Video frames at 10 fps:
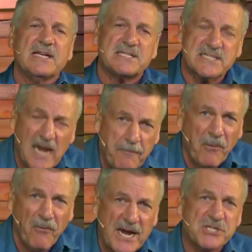
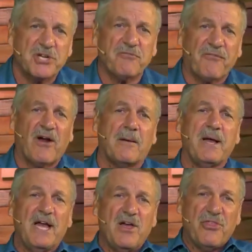Separation
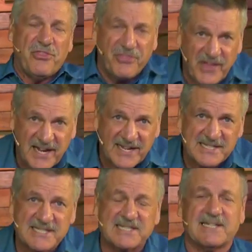from
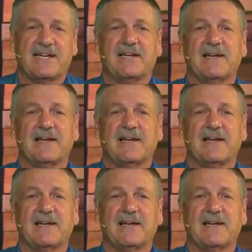this